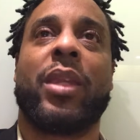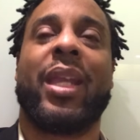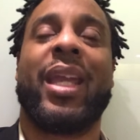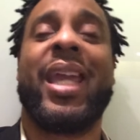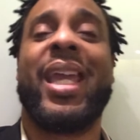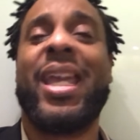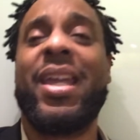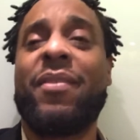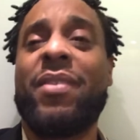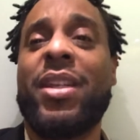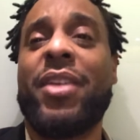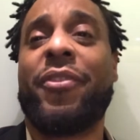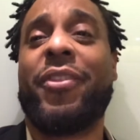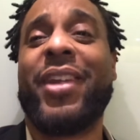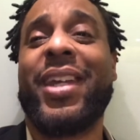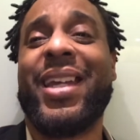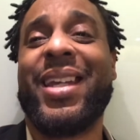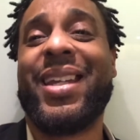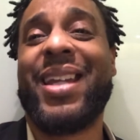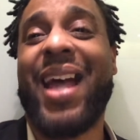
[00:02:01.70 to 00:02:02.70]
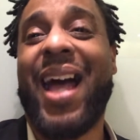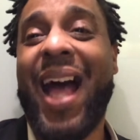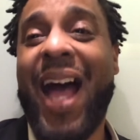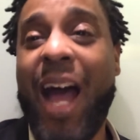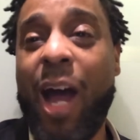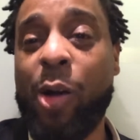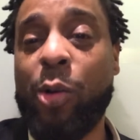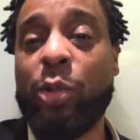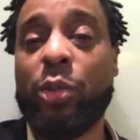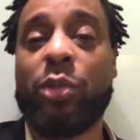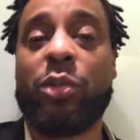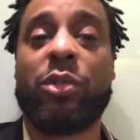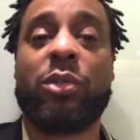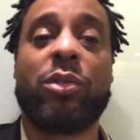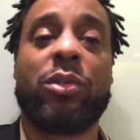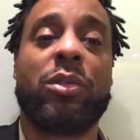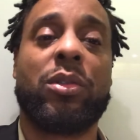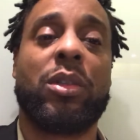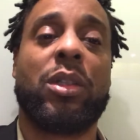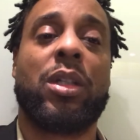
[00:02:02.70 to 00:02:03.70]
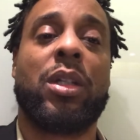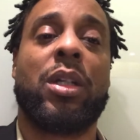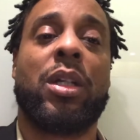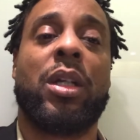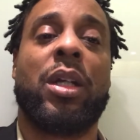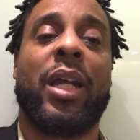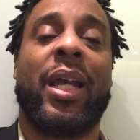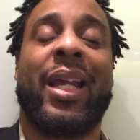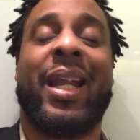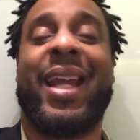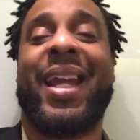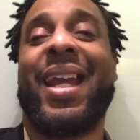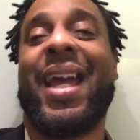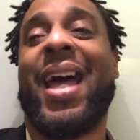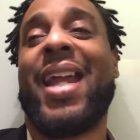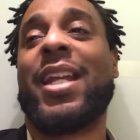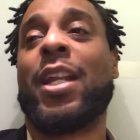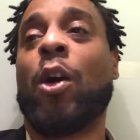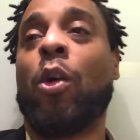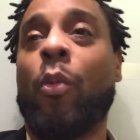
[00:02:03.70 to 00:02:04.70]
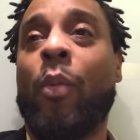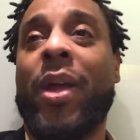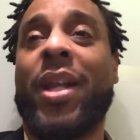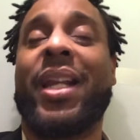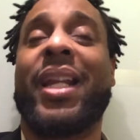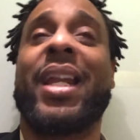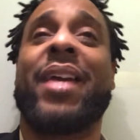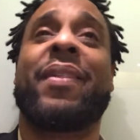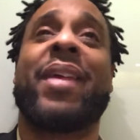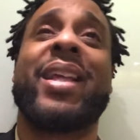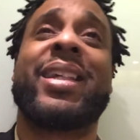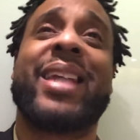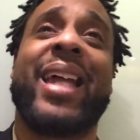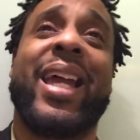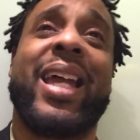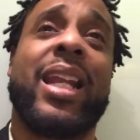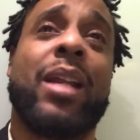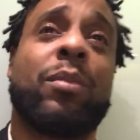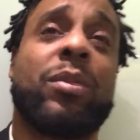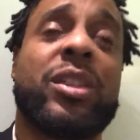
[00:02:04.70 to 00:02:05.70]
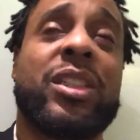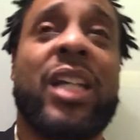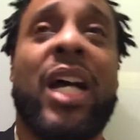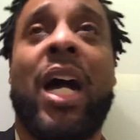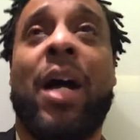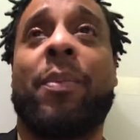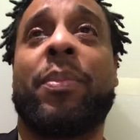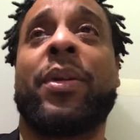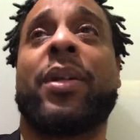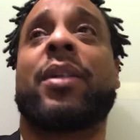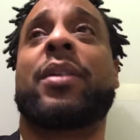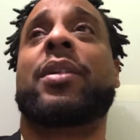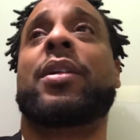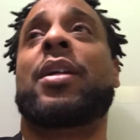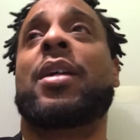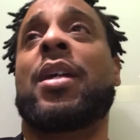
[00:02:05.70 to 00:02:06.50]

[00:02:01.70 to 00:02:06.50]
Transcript: even if he in the house and ain't got nowhere to live, they taking them shopping,